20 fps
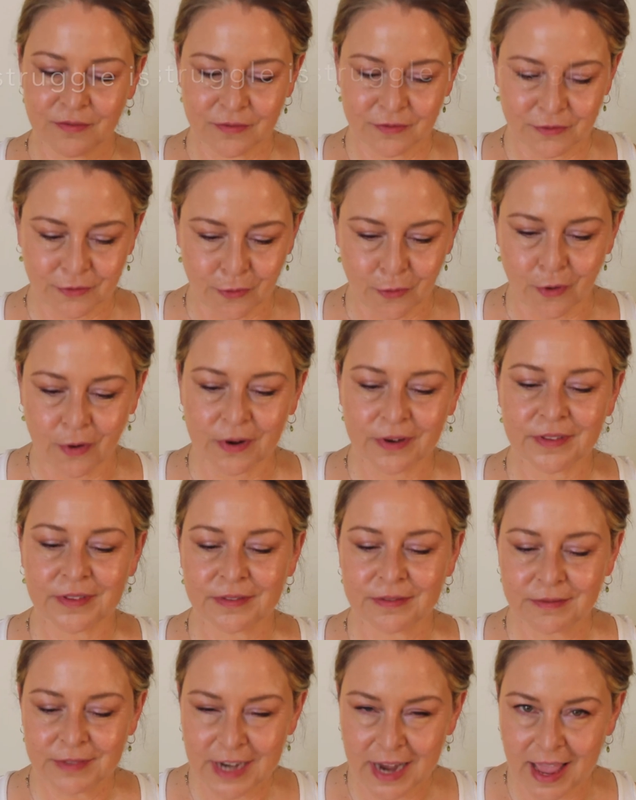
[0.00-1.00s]
for
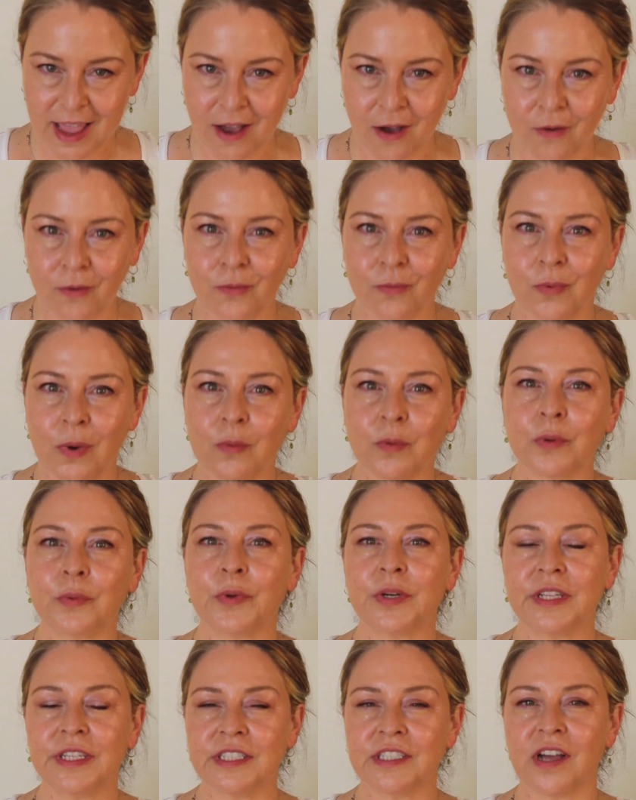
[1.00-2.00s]
now, what we're
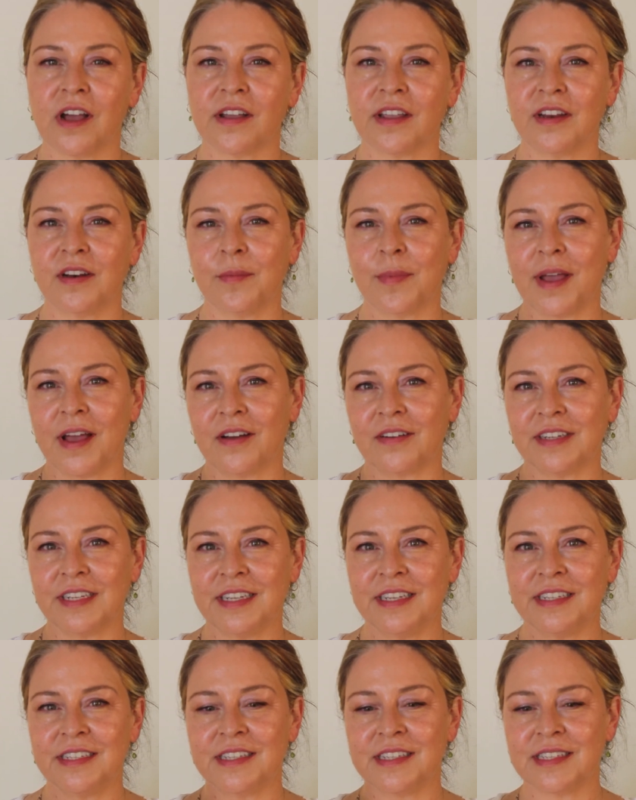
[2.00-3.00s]
really talking about
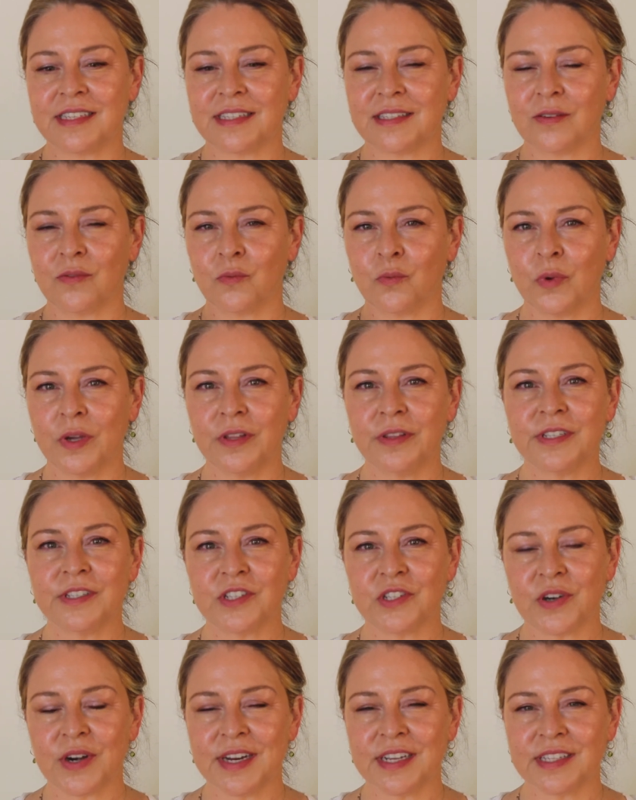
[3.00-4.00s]
is, will
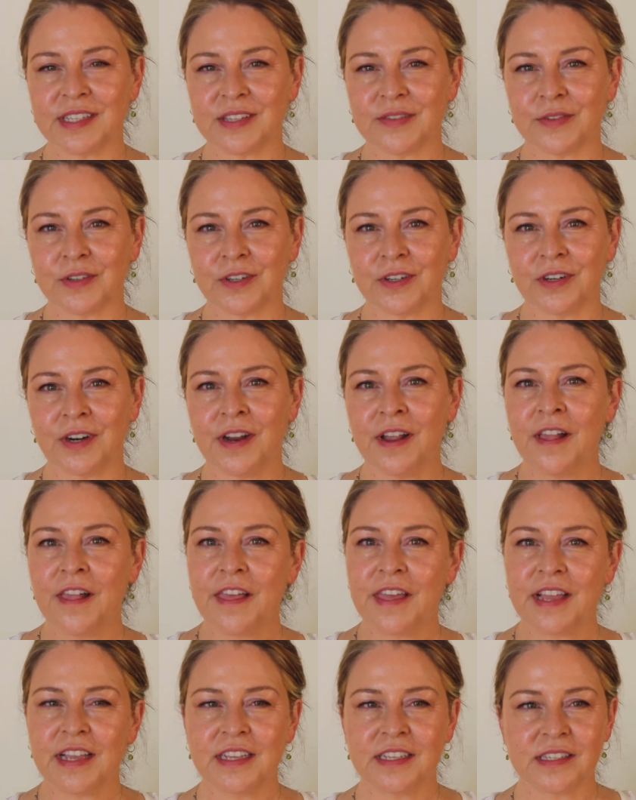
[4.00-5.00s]
this transfer?
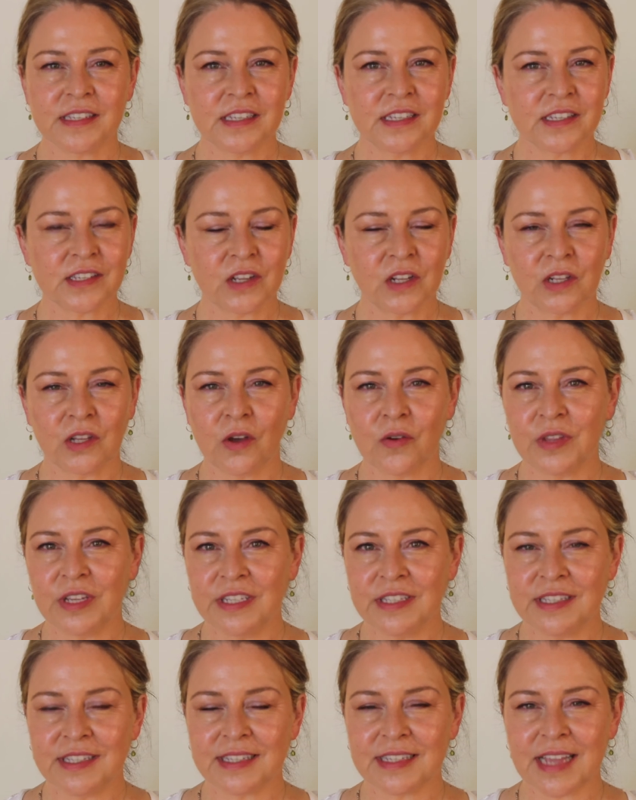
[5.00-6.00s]
Is this
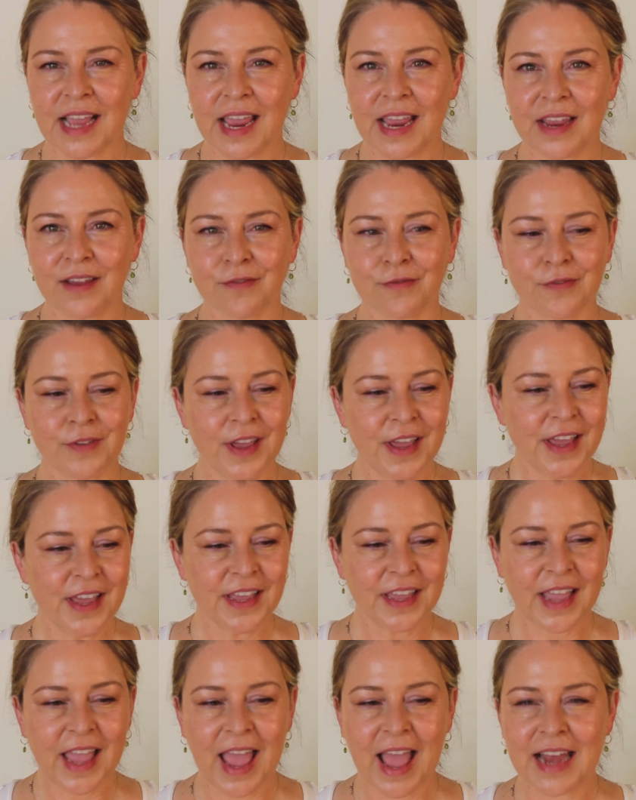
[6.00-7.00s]
clothing safe?
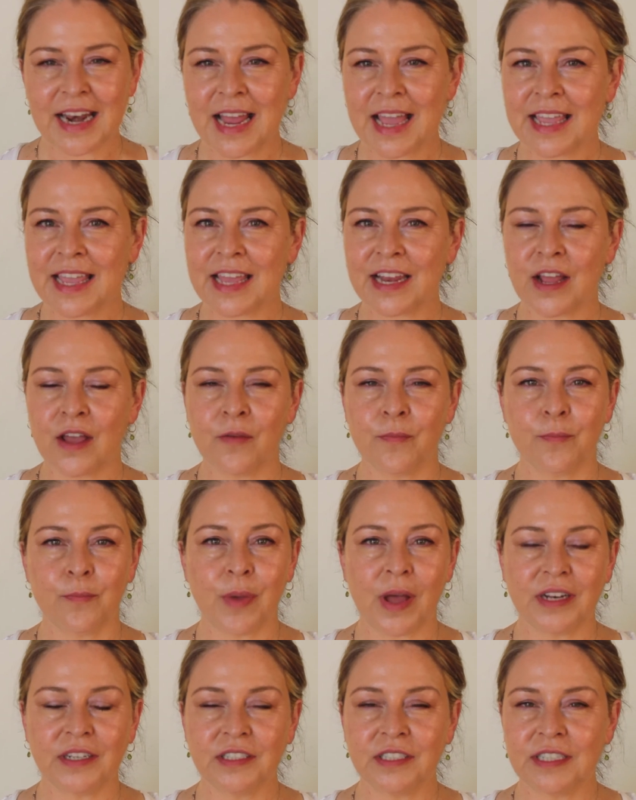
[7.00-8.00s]
Can I get a
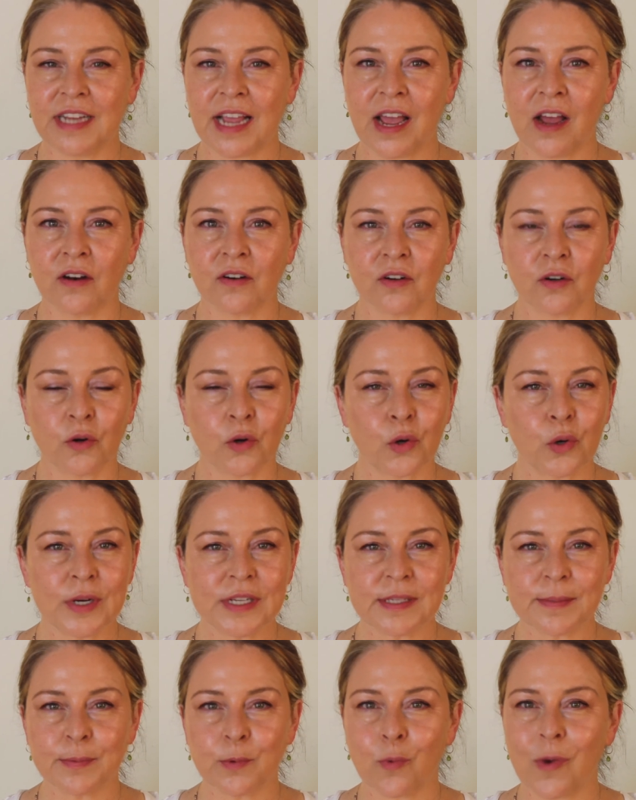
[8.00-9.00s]
button-down,
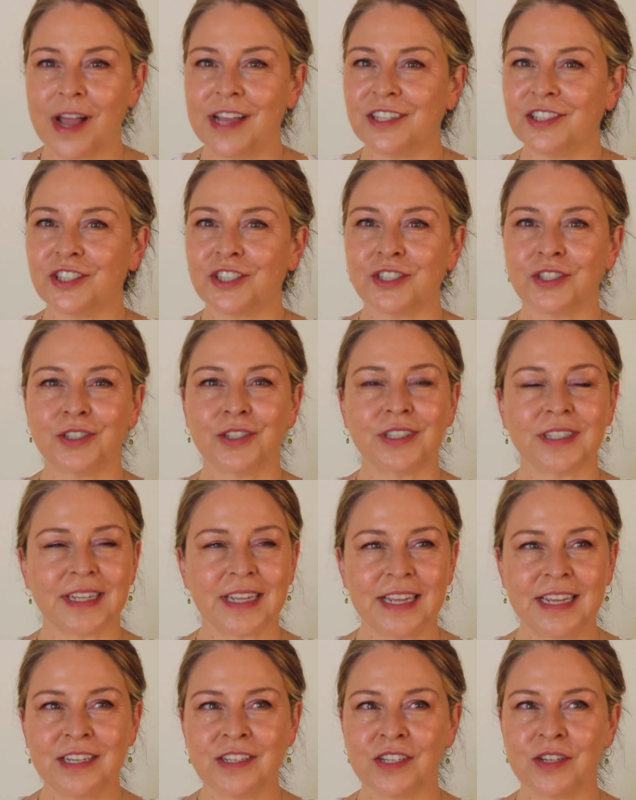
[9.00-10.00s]
crisp white shirt
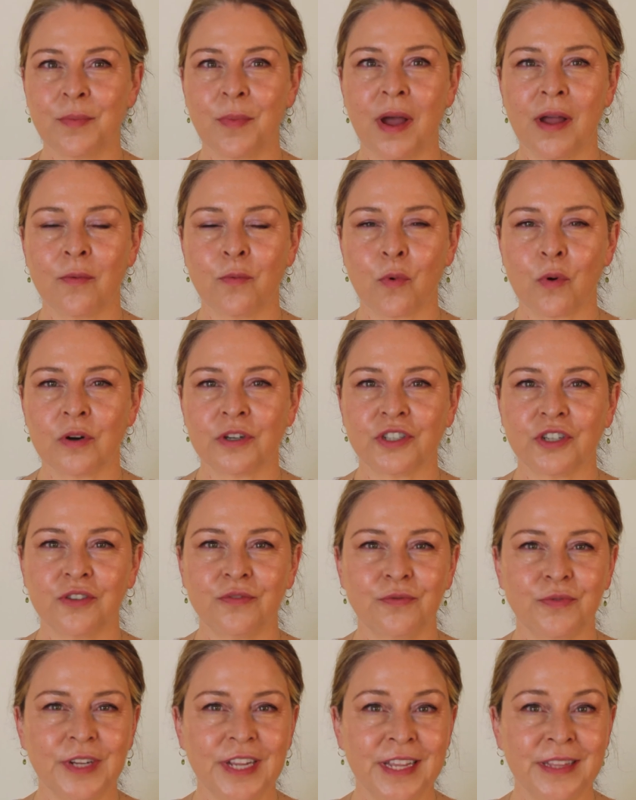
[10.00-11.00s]
into my
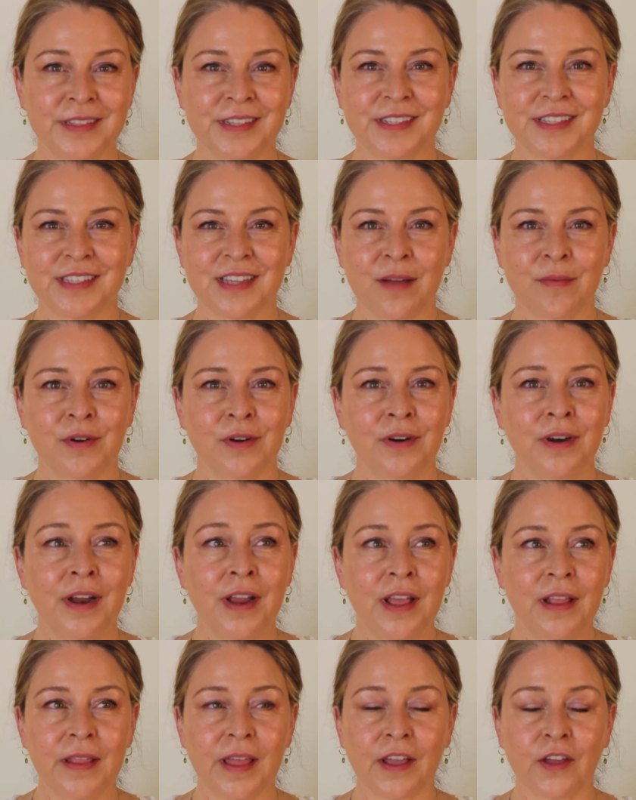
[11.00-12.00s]
wardrobe in the summer
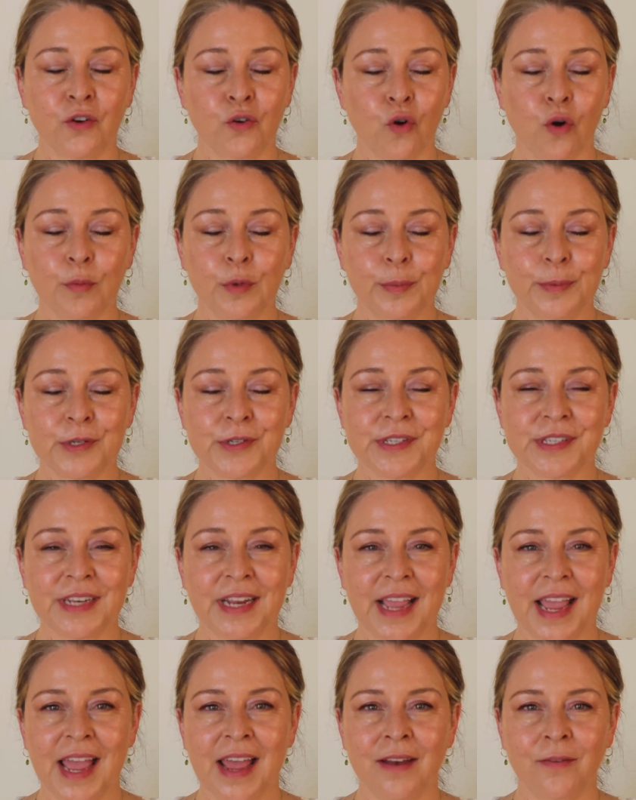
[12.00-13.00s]
like a normal person
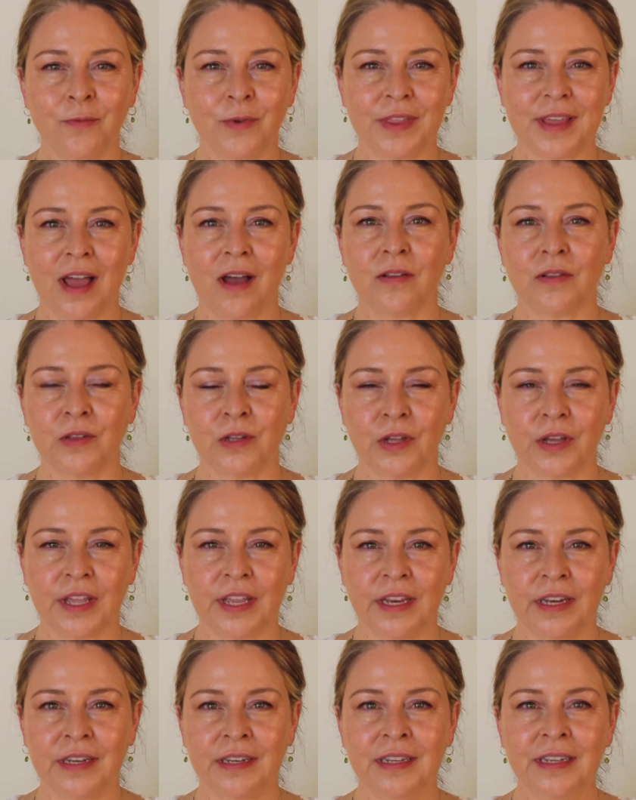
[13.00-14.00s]
can without
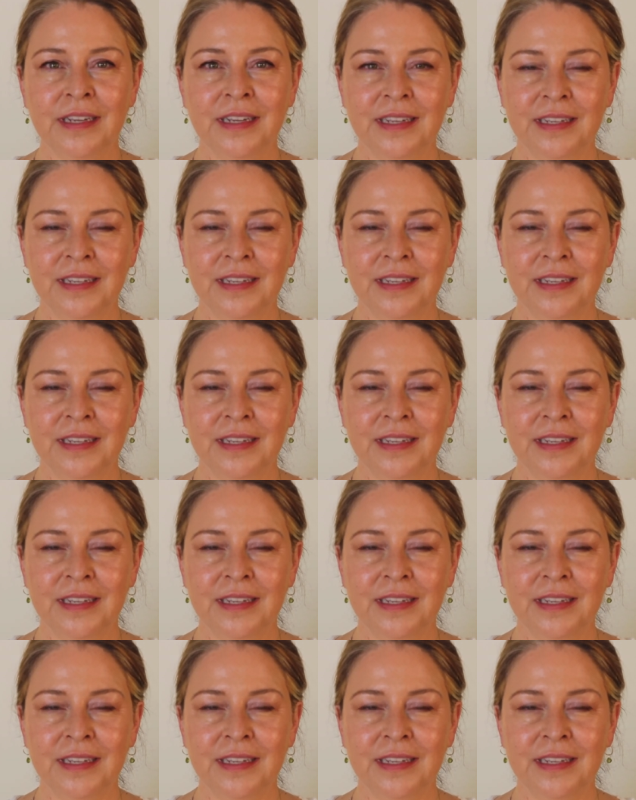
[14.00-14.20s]
looking